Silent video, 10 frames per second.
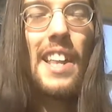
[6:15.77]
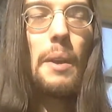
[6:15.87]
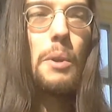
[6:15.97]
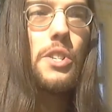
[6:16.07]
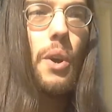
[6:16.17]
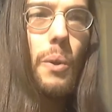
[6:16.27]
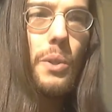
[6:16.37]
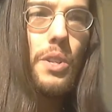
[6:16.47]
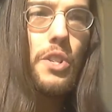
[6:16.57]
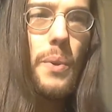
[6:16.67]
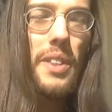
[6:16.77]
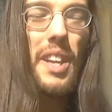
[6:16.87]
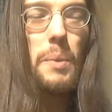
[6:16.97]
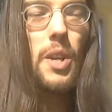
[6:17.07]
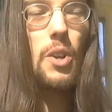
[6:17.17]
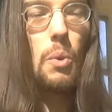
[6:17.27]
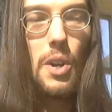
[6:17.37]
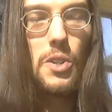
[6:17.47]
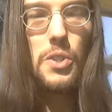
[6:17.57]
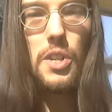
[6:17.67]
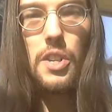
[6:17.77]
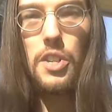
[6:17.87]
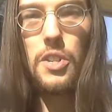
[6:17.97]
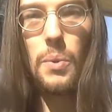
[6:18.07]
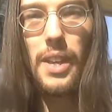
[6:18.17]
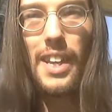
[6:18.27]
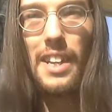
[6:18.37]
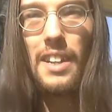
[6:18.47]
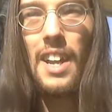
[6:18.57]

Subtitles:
They were told to do it. They were coerced into doing it.